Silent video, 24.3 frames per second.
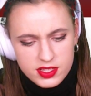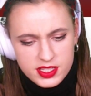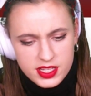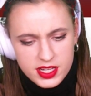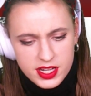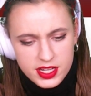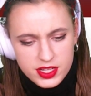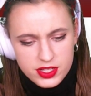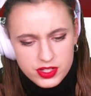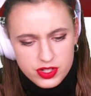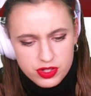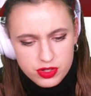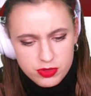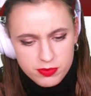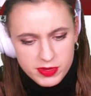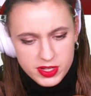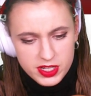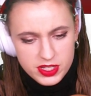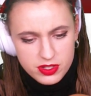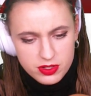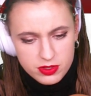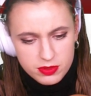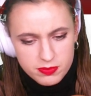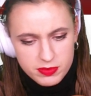is an
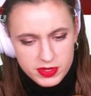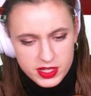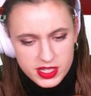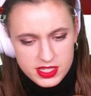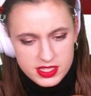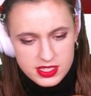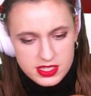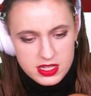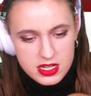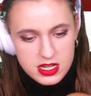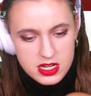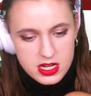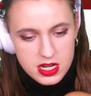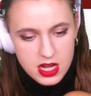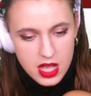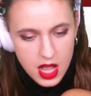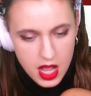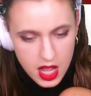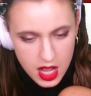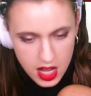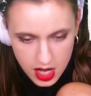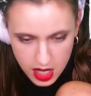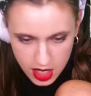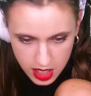instrumental, but it's
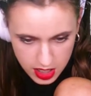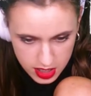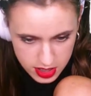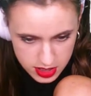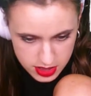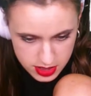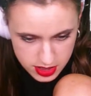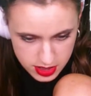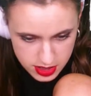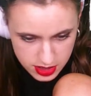not.